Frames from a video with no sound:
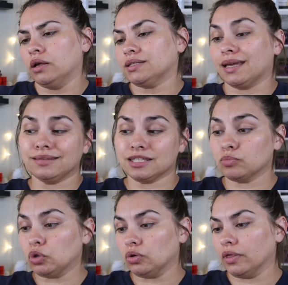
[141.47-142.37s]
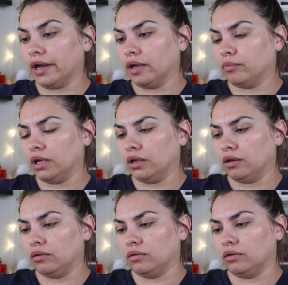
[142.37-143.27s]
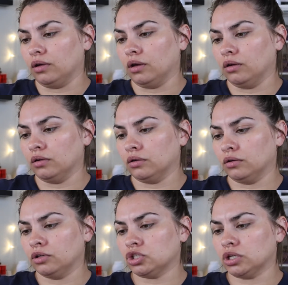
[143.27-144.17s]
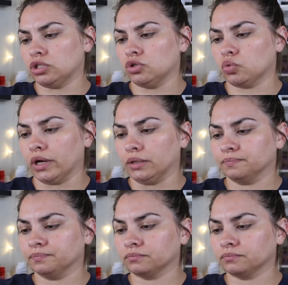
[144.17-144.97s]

Set and Smooth, I'm in shade 220